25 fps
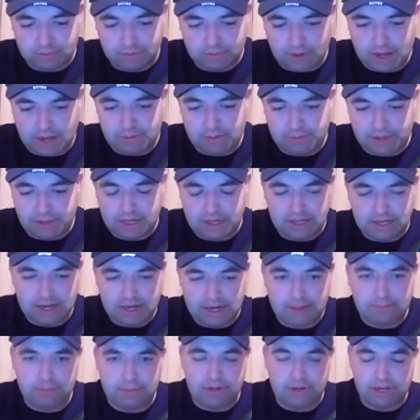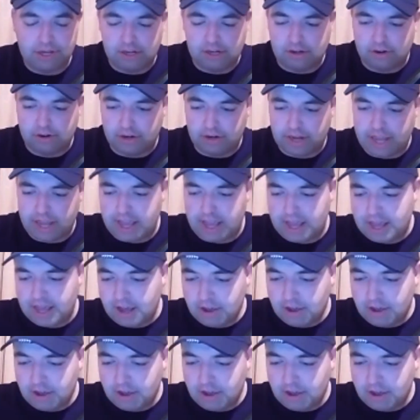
well beaten that particular day,